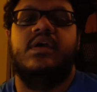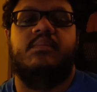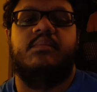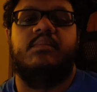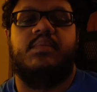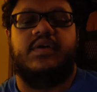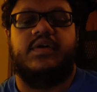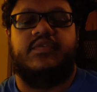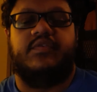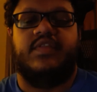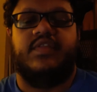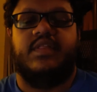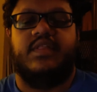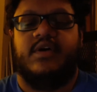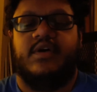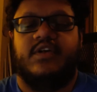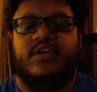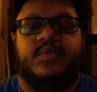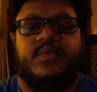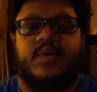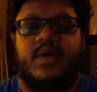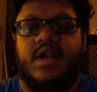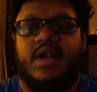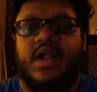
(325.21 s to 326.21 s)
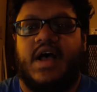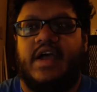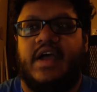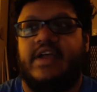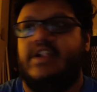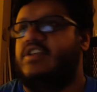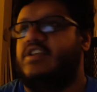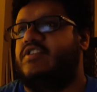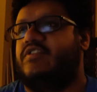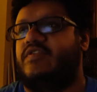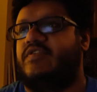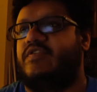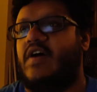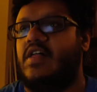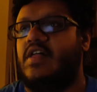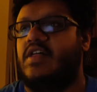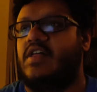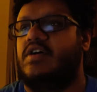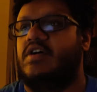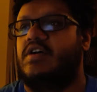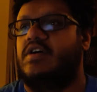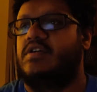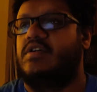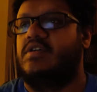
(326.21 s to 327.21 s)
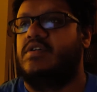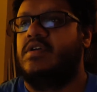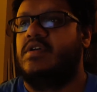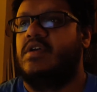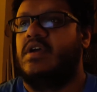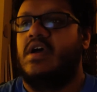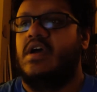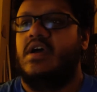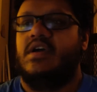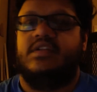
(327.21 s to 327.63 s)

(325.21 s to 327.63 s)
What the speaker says: but for the most part I just followed